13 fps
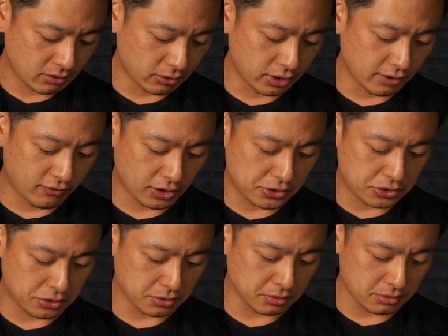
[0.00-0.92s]
or you've got
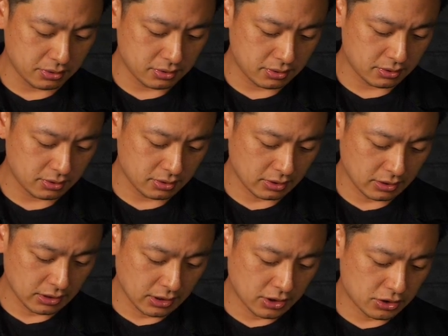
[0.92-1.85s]
two,
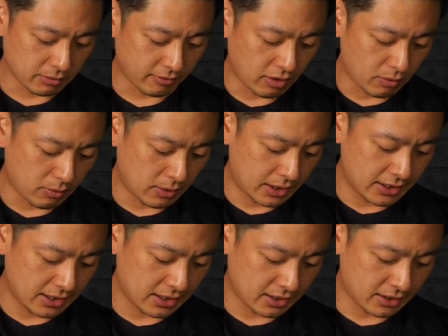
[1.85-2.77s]
so we've got one
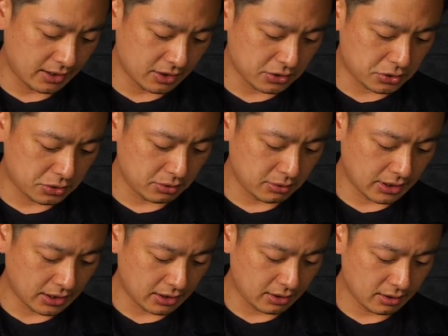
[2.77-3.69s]
here and two
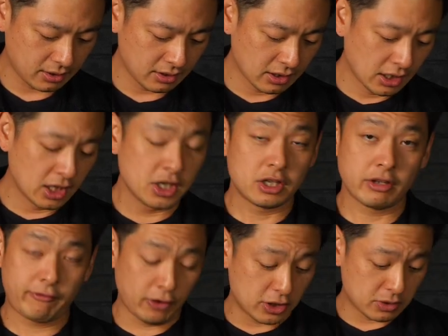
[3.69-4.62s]
there. The
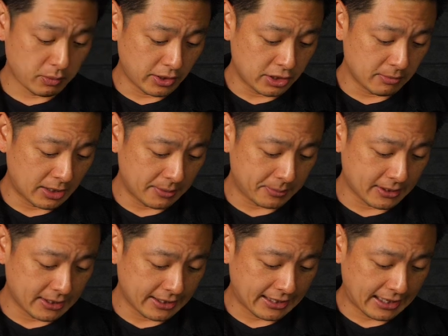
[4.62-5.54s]
first one, you might be
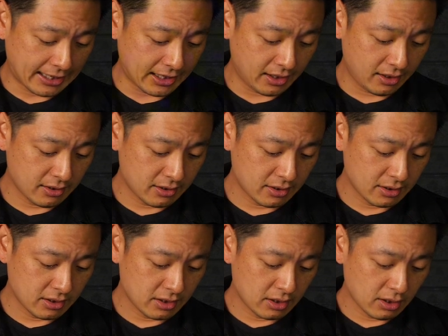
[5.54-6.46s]
like, hey,
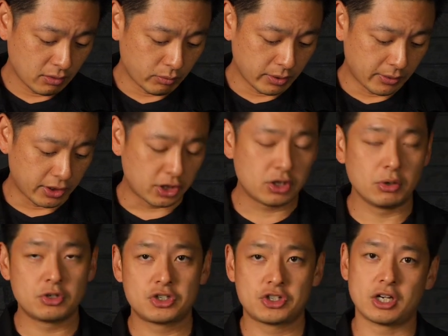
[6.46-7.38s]
we want a
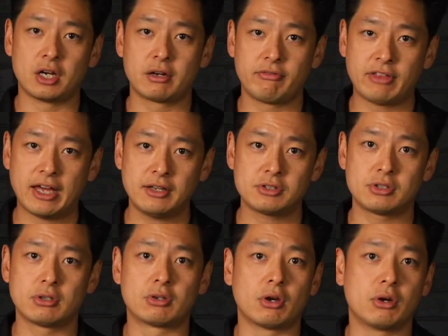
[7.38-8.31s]
huge chunk of that
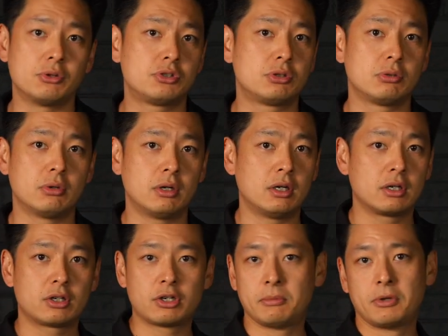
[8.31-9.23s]
to go to a
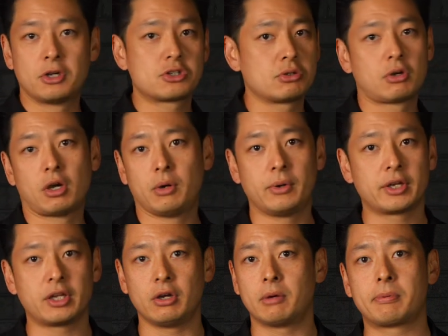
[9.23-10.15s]
commercial
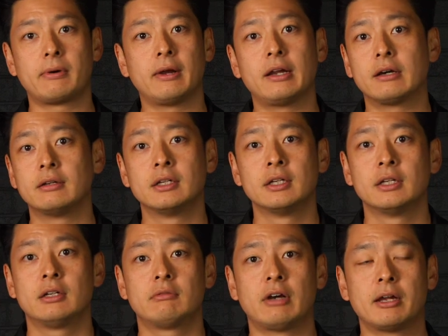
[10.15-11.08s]
co-working operator,
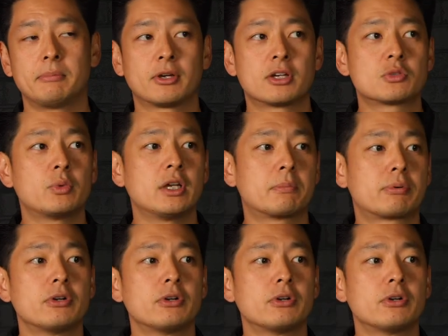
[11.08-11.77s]
right? Because we